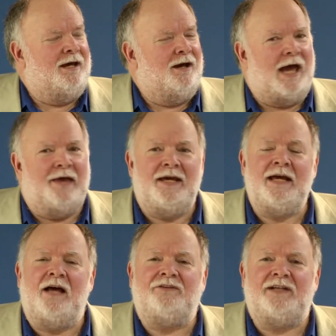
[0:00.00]
And
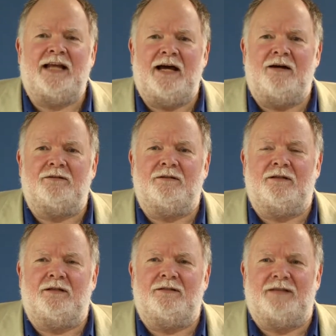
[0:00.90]
then I set out
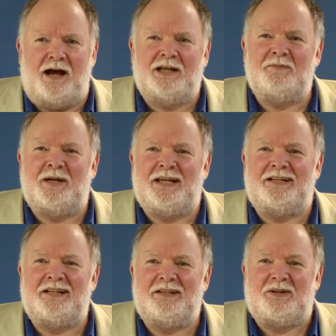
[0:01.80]

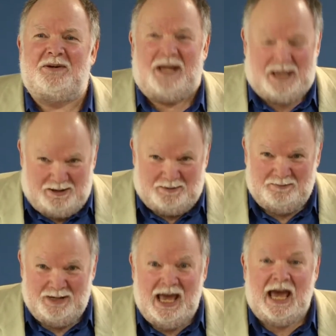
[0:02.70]
documenting to
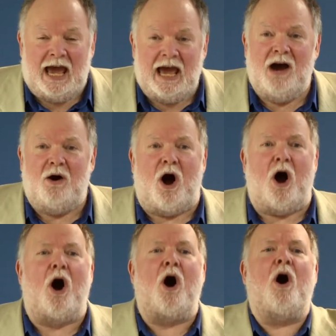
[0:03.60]
him how
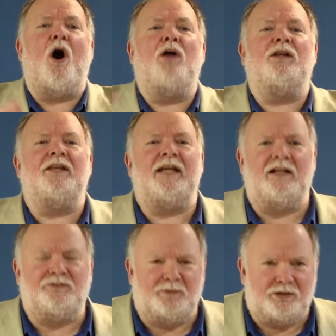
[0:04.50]
all of the
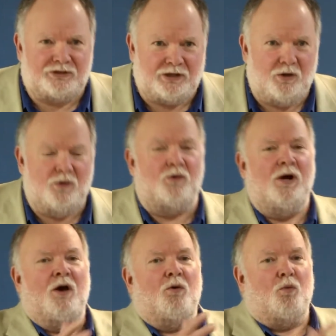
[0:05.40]
experts
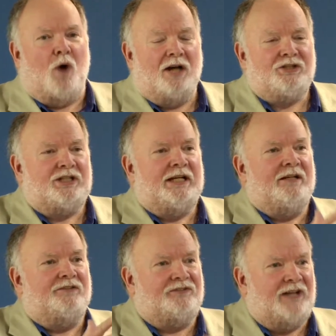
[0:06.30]
show
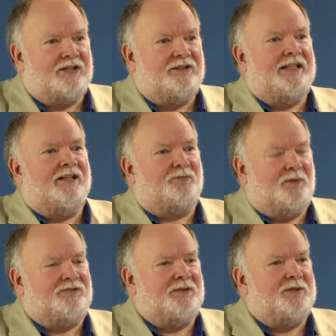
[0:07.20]
watching sexually
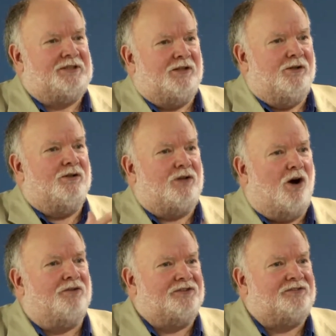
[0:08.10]
explicit material
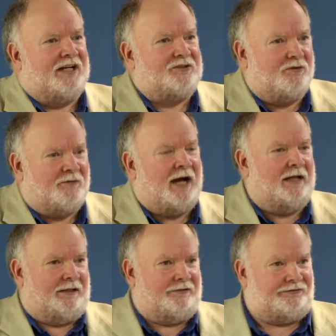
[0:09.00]
causes sexual
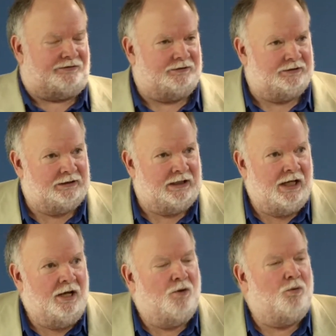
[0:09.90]
violence.
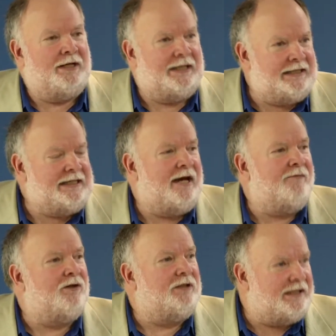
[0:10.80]
We need to have
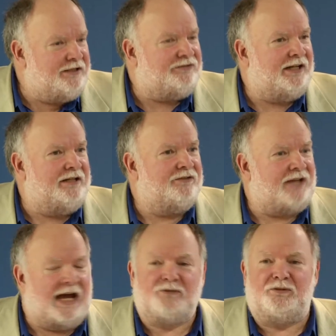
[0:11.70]
our legislators
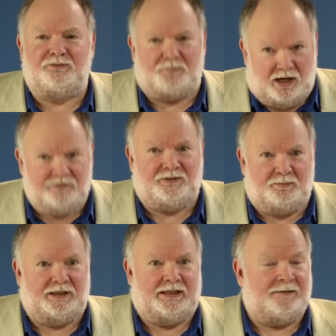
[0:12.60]
act
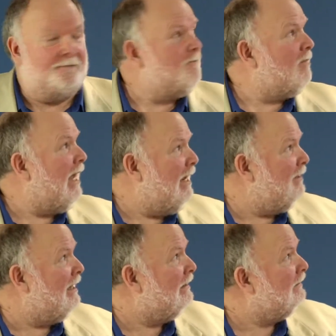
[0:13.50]
responsibly.
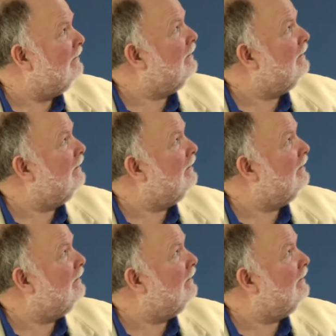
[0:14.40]
Amen?